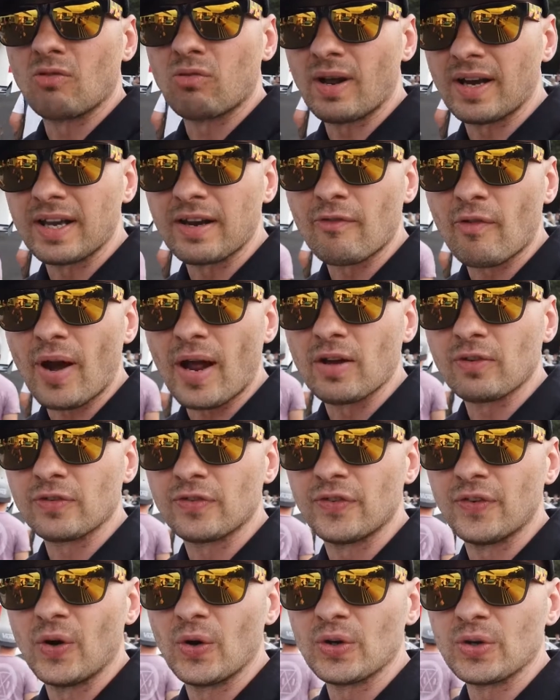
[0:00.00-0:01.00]
run around
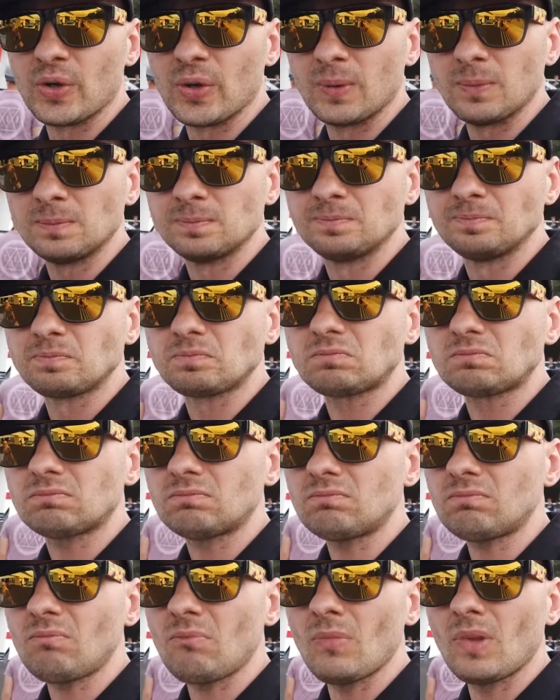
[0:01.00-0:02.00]
for you,
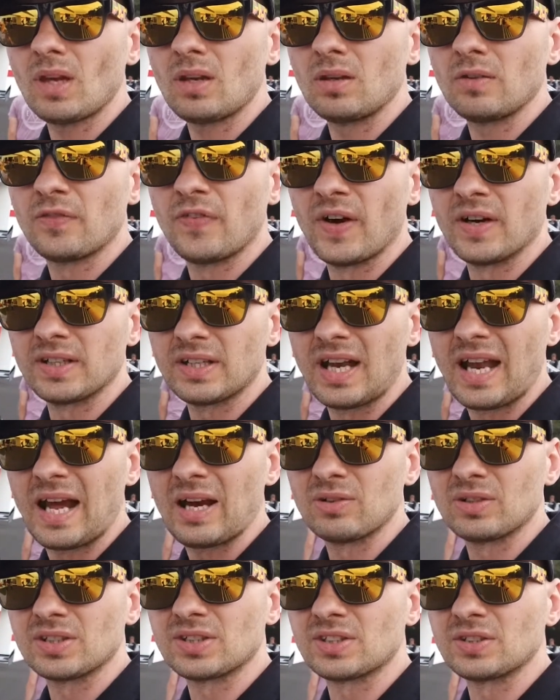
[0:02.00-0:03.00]
finding
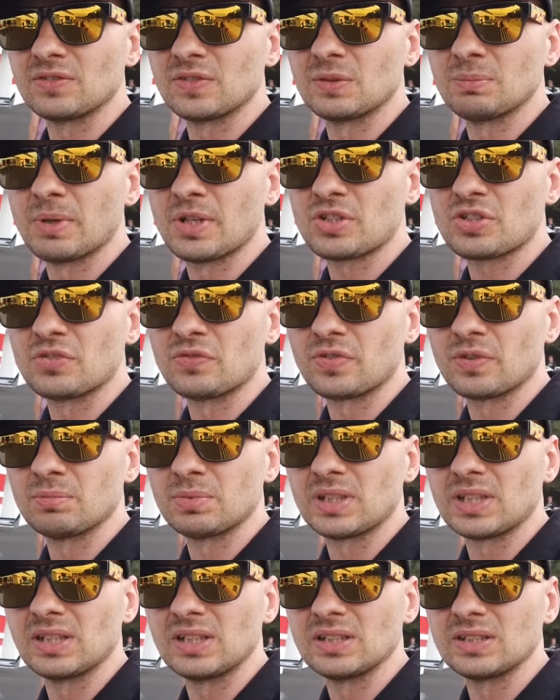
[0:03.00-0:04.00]
out this information
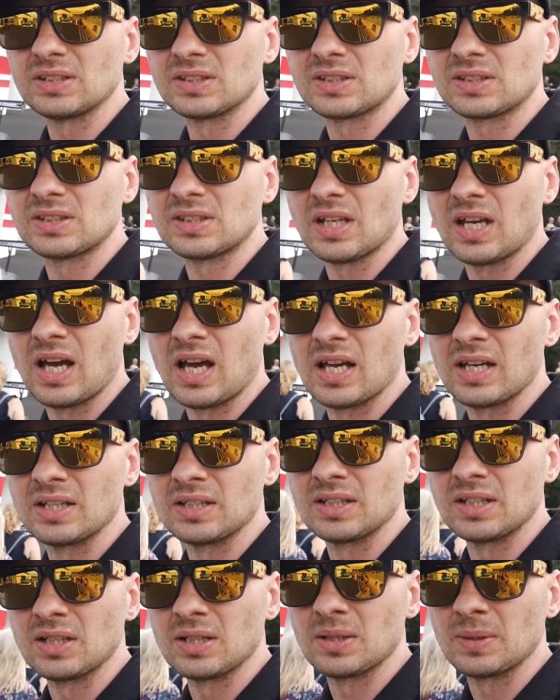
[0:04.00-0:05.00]
from dealers
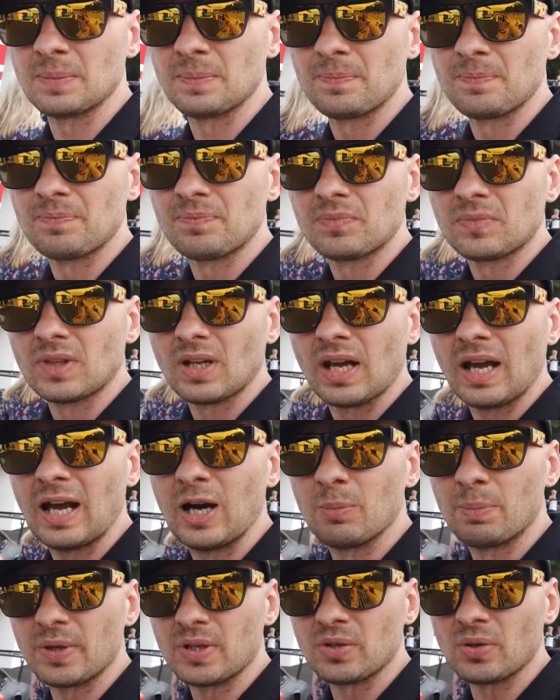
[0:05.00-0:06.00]
and
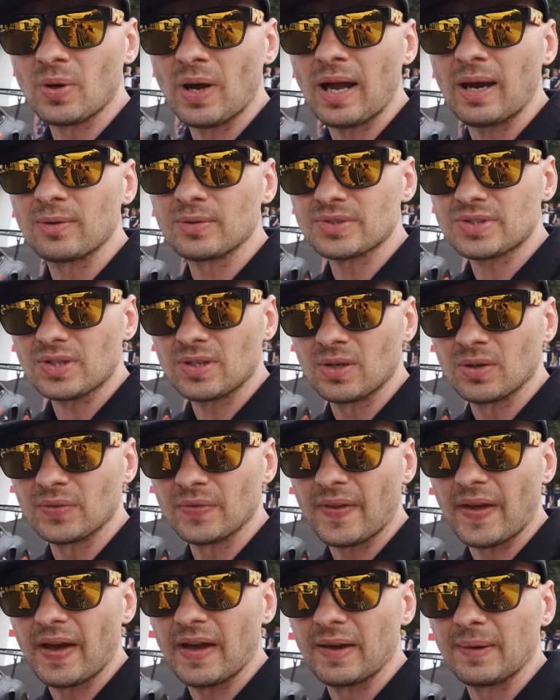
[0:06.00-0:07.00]
helping you out
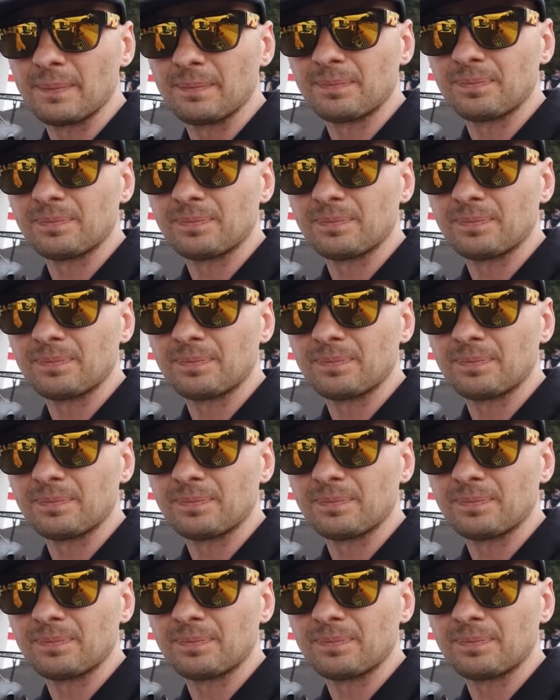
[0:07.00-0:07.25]
on that.